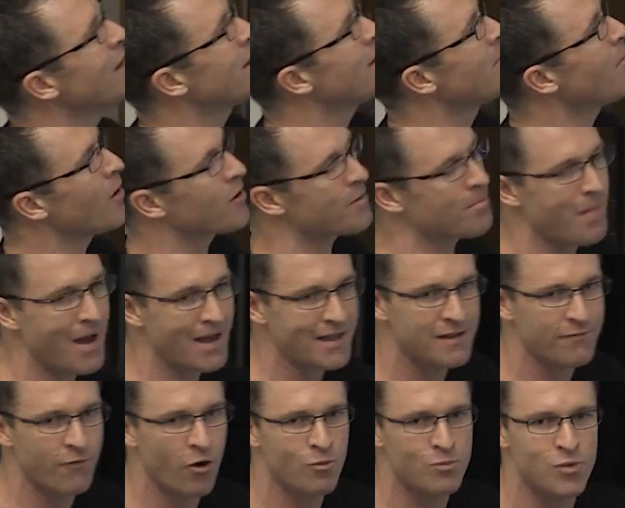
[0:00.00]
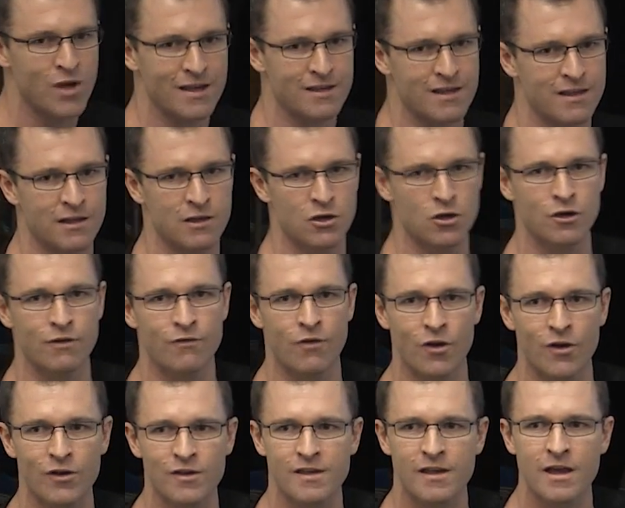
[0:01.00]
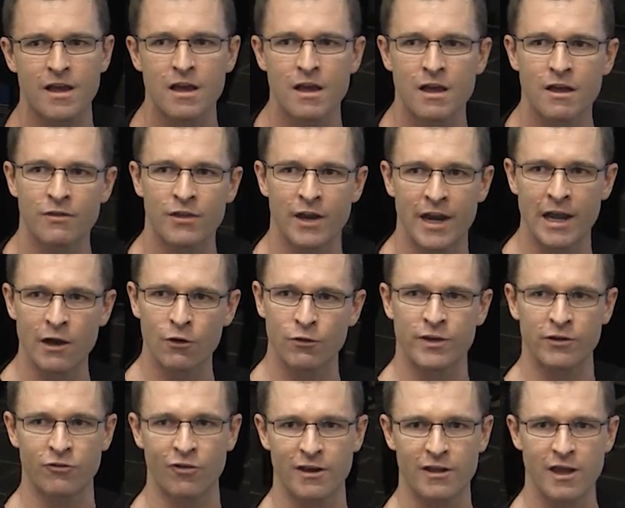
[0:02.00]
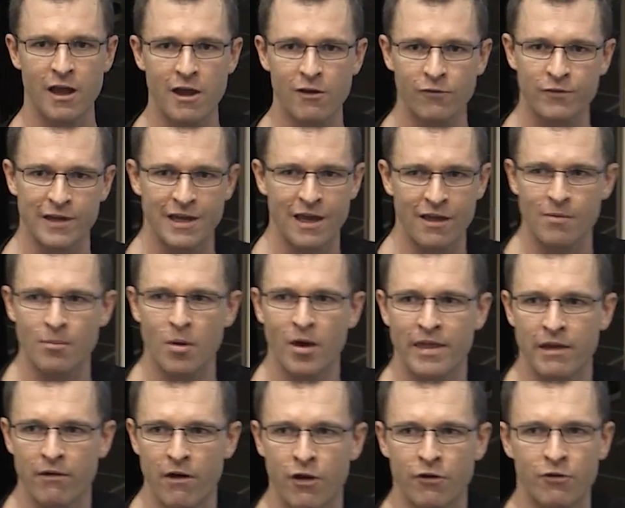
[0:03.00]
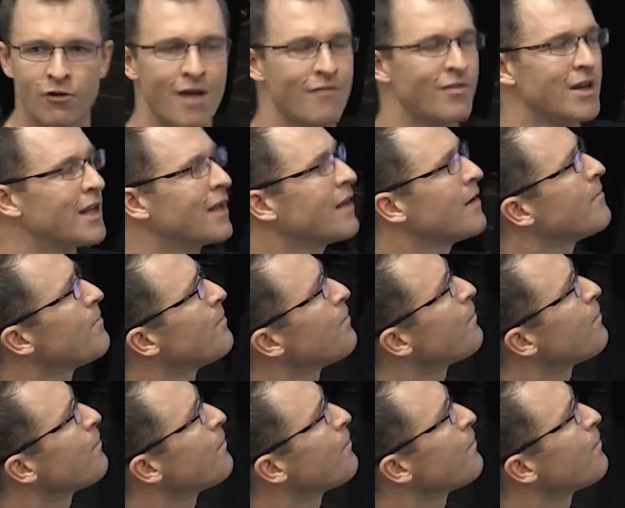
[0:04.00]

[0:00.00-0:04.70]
They're the most massive objects in the universe that are held together by their own gravity.